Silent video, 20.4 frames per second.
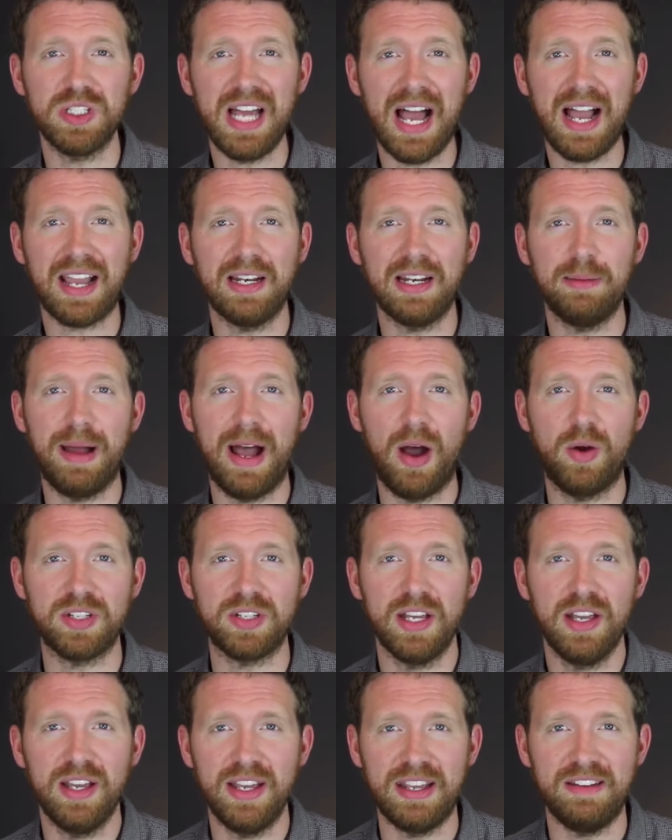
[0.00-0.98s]
we're talking
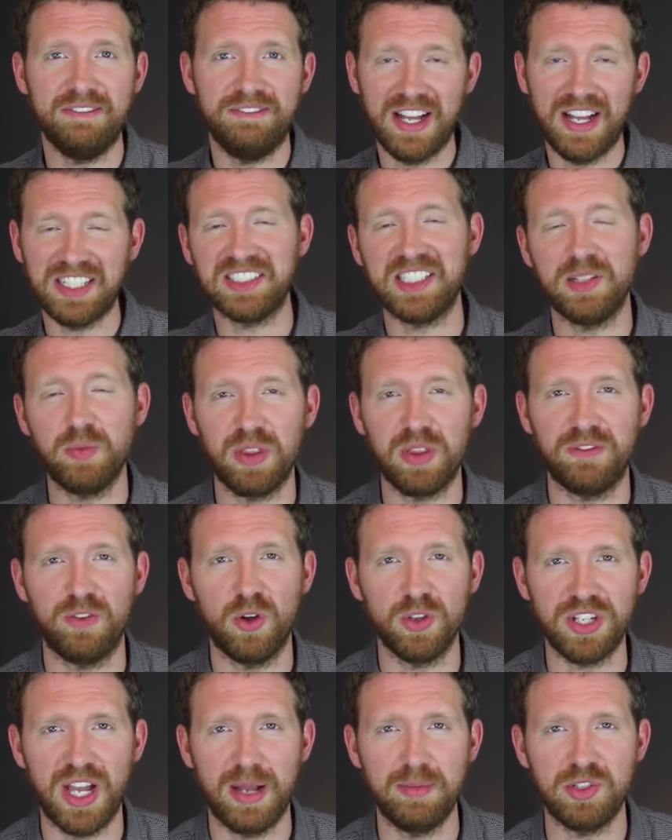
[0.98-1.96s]
about investing with a
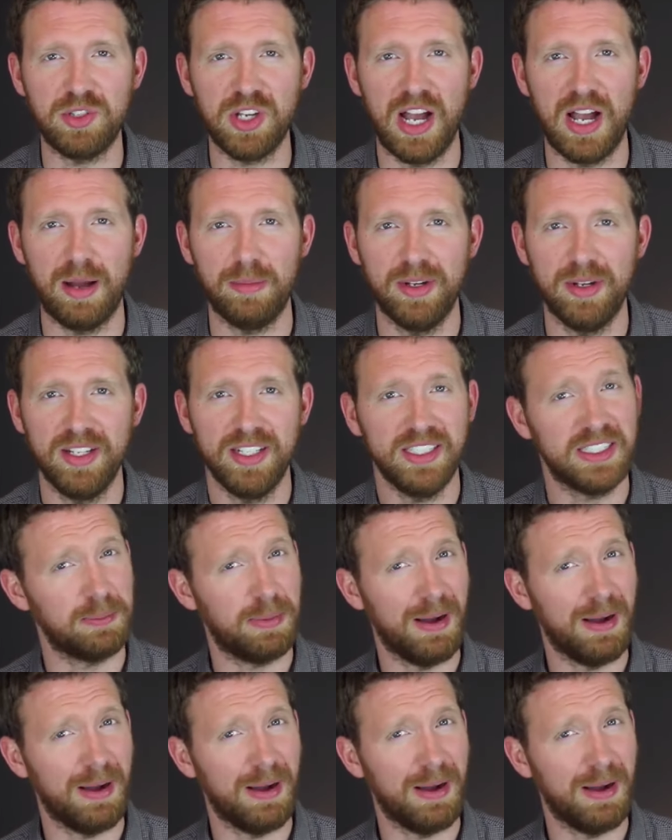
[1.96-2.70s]
full time job.